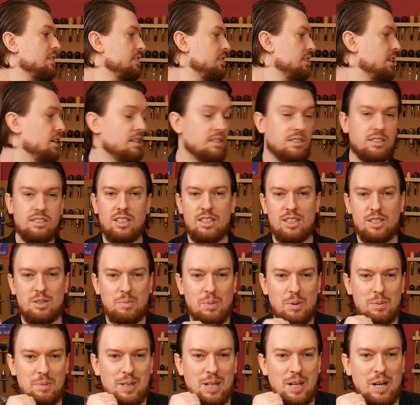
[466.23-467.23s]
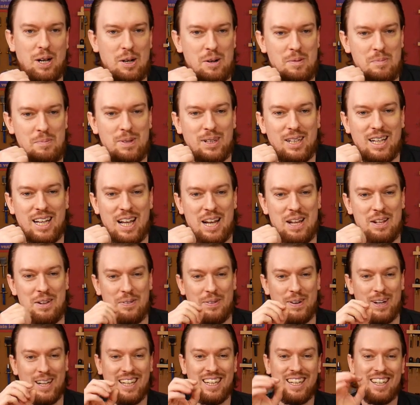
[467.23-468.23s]
No, it's nice, probably at home. But
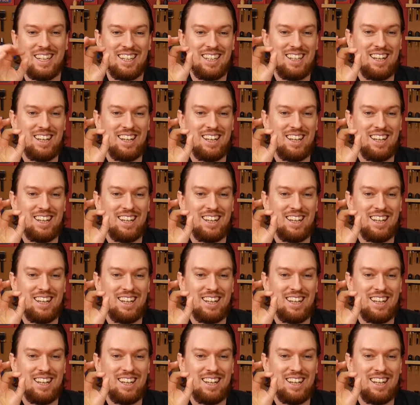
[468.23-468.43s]
anyway,